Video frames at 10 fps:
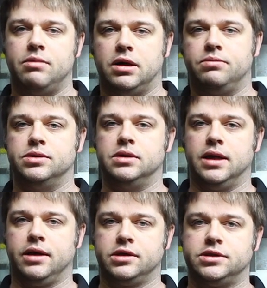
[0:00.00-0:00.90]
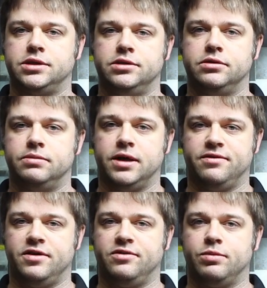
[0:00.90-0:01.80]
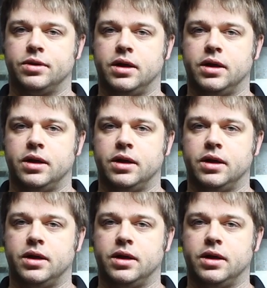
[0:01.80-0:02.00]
I'll put links to my Facebook